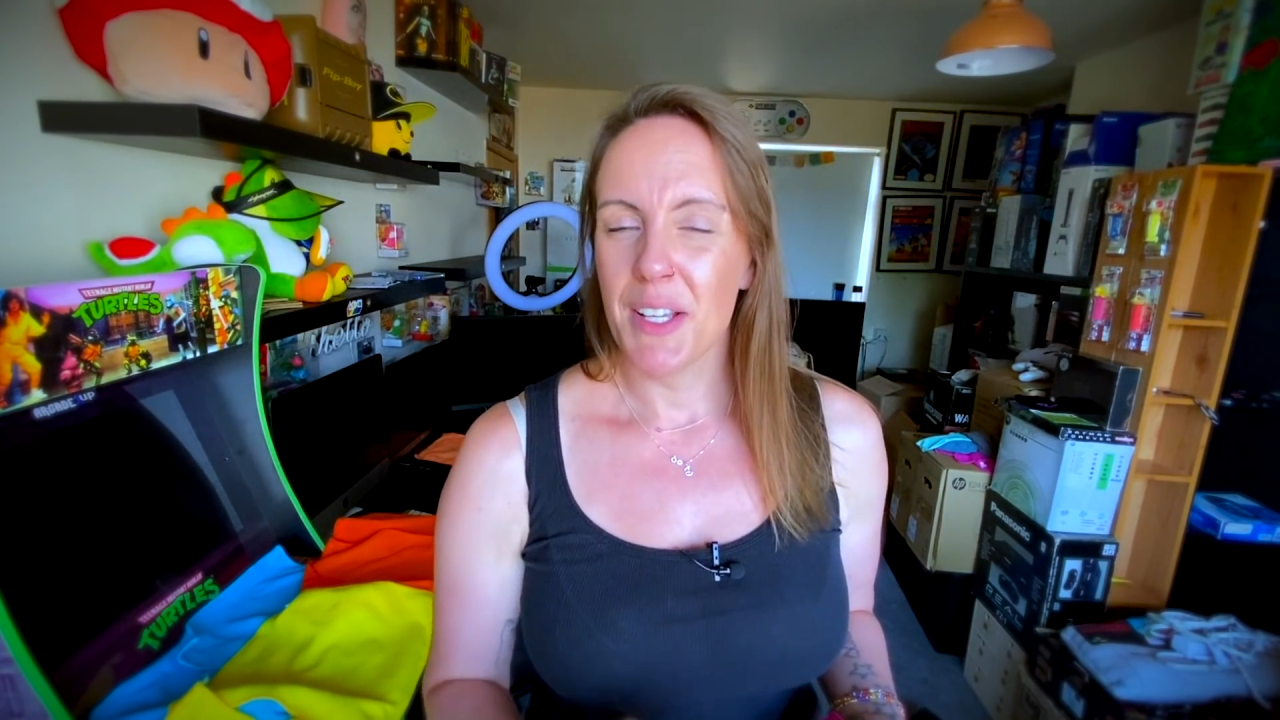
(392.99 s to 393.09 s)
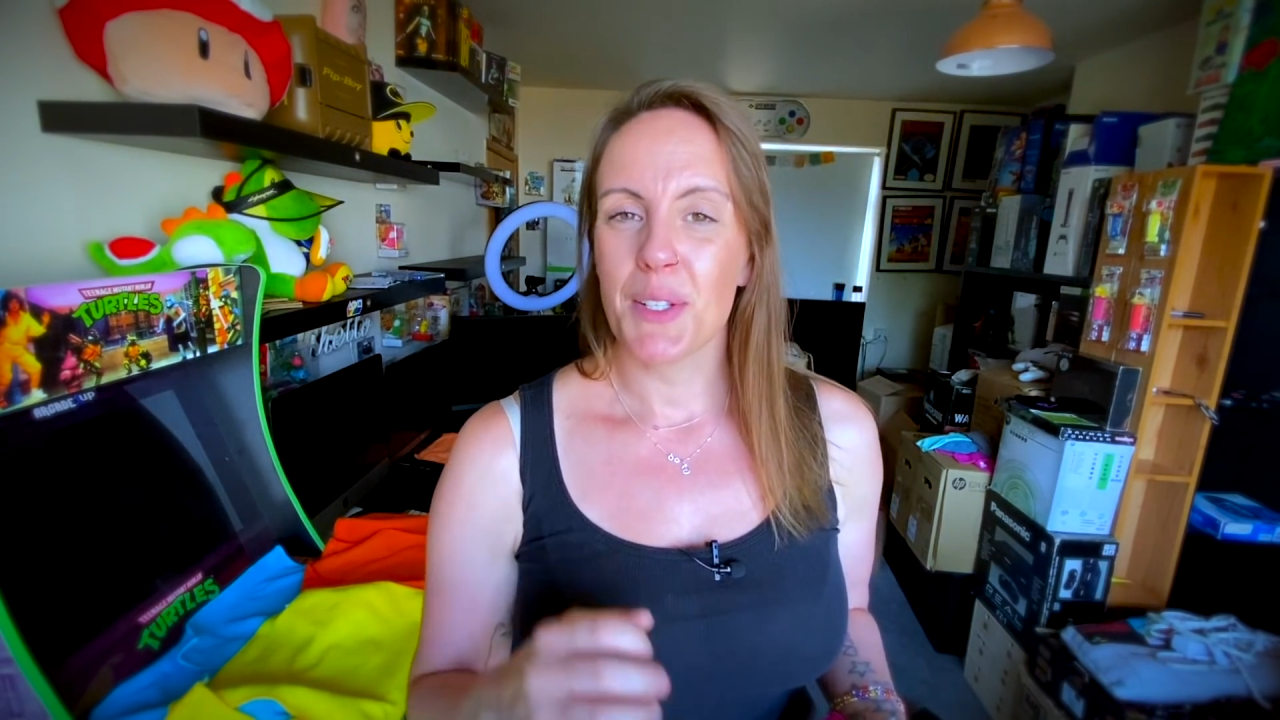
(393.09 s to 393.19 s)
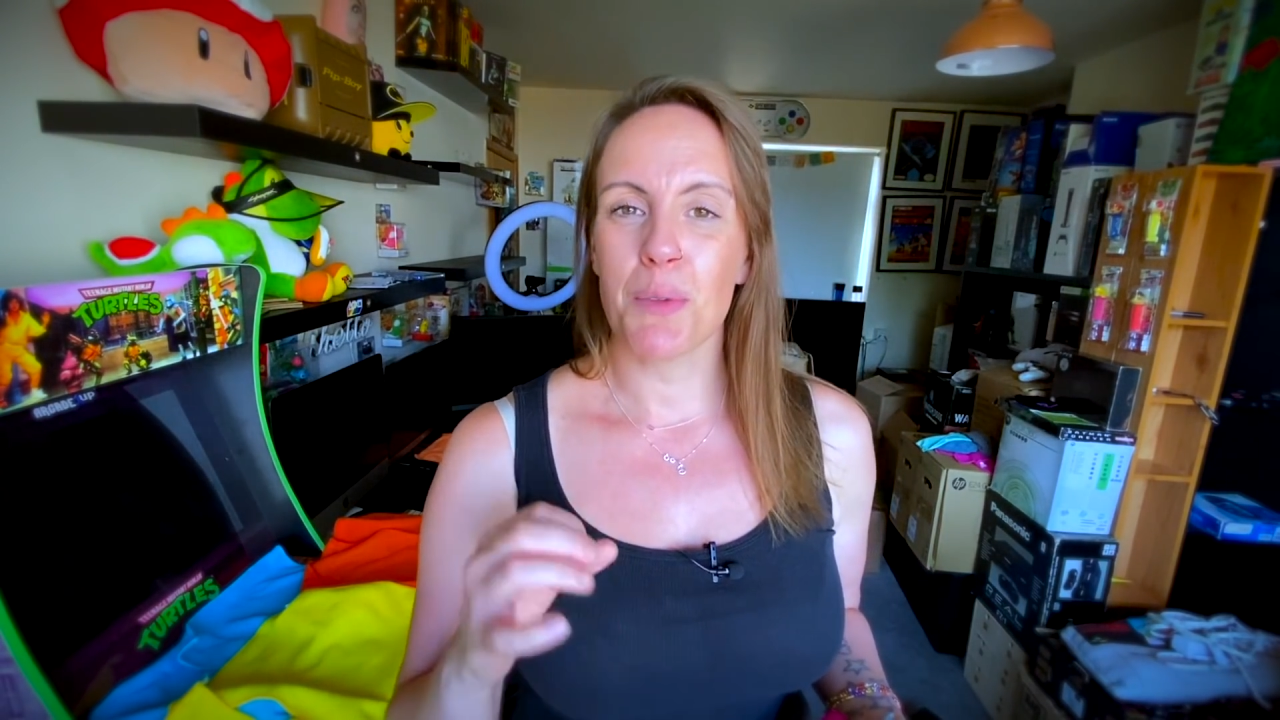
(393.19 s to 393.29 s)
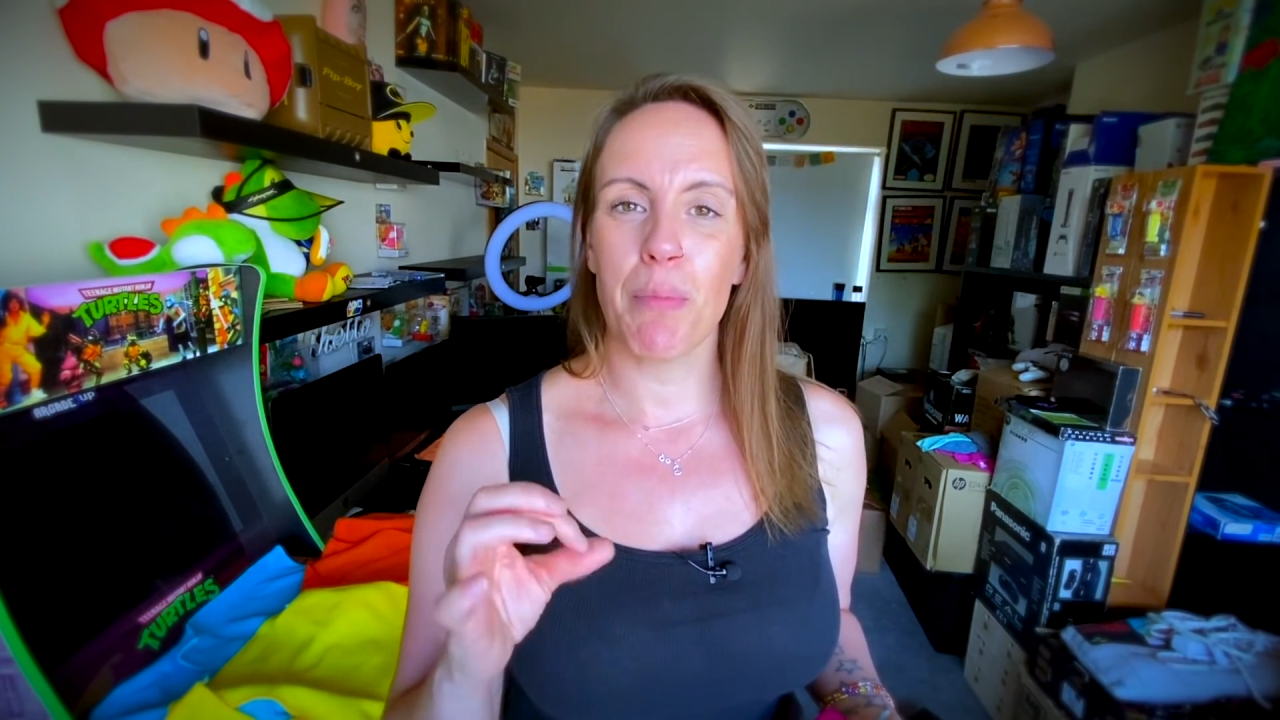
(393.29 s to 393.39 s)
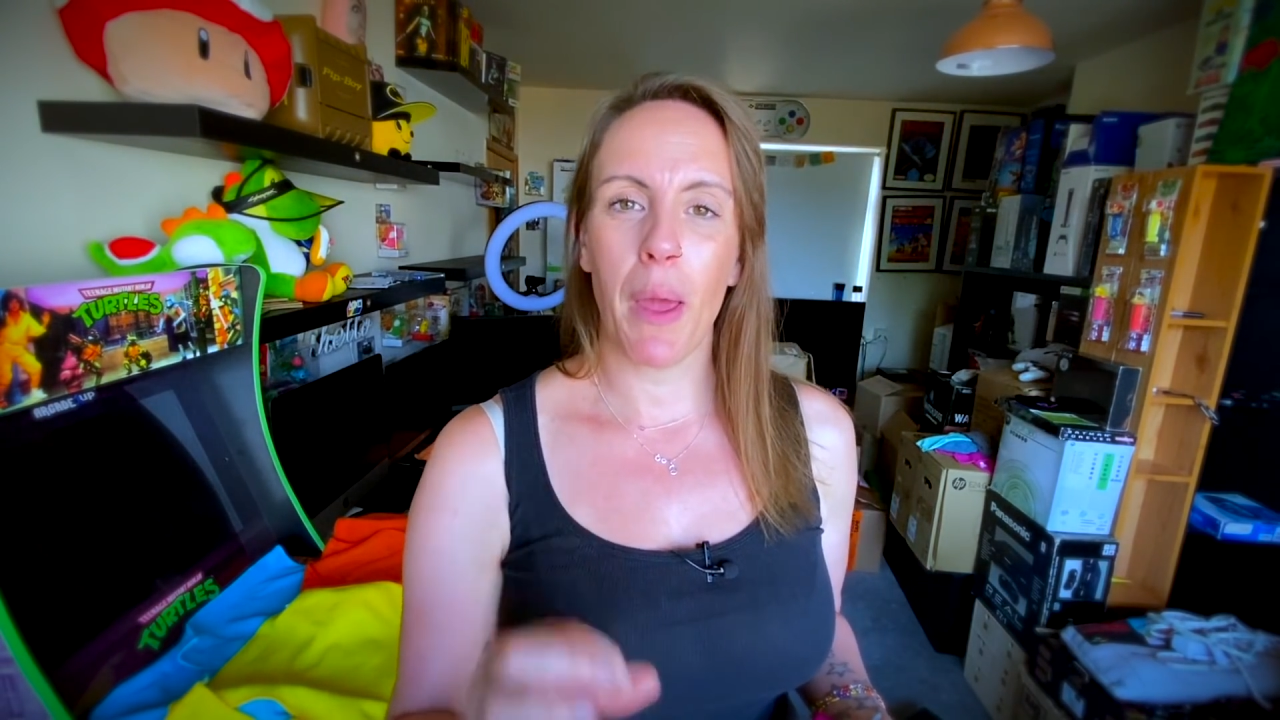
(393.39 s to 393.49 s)

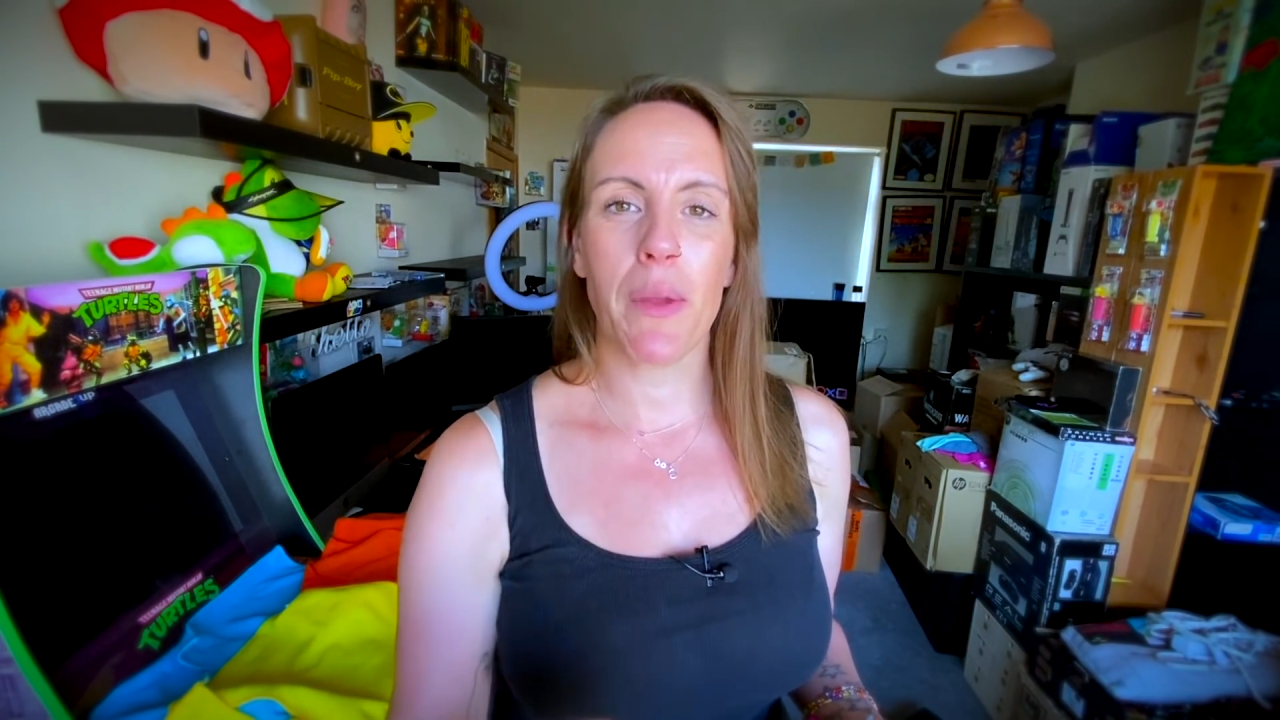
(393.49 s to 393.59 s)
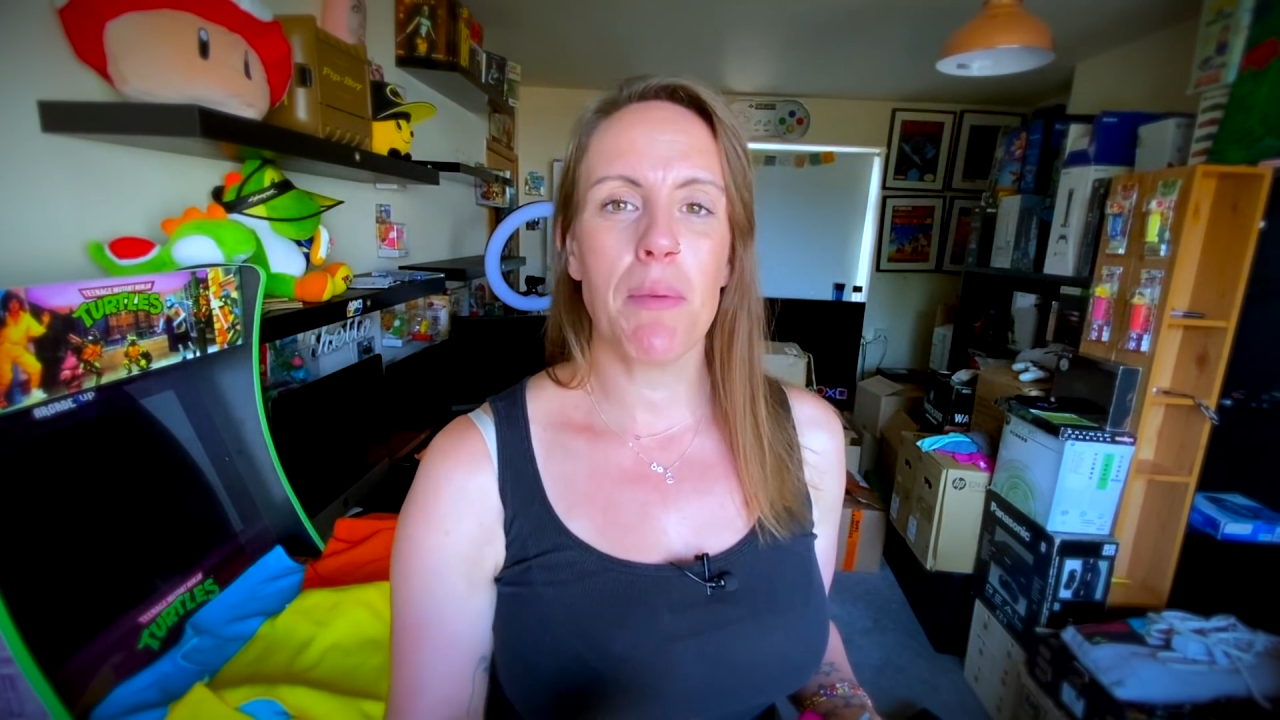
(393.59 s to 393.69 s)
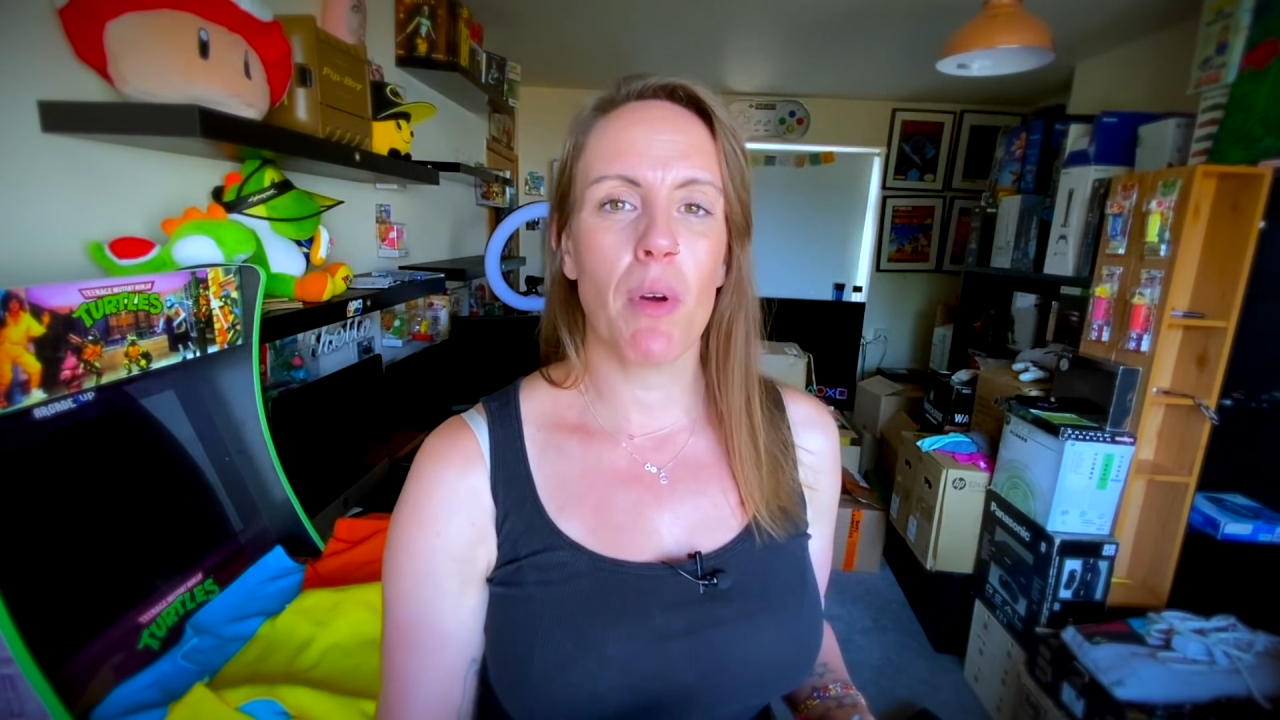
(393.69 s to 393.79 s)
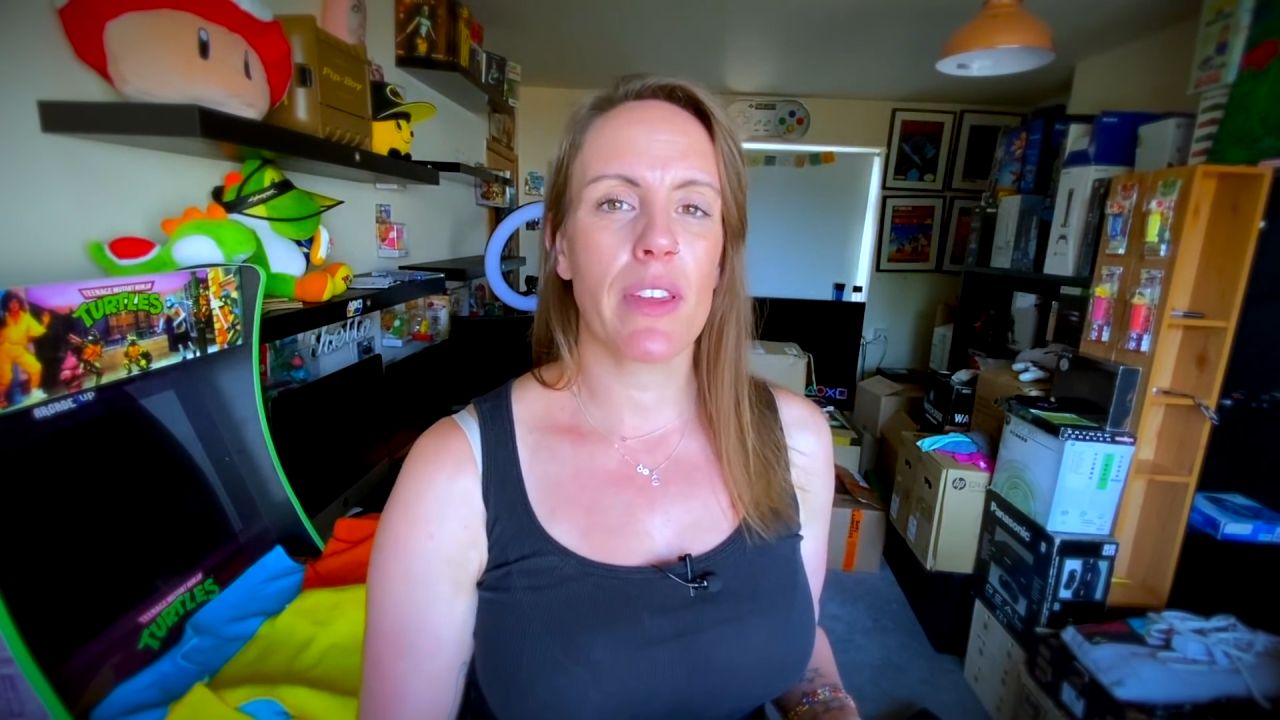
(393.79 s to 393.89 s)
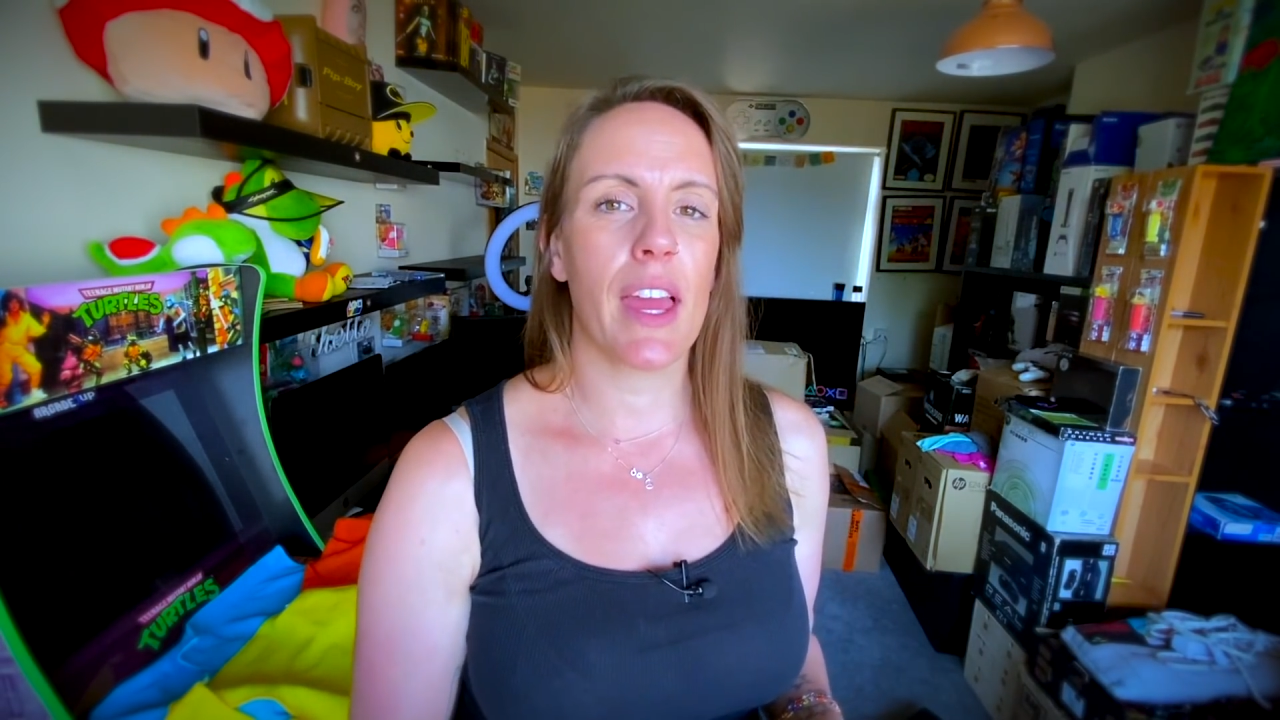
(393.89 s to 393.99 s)
some Pokemon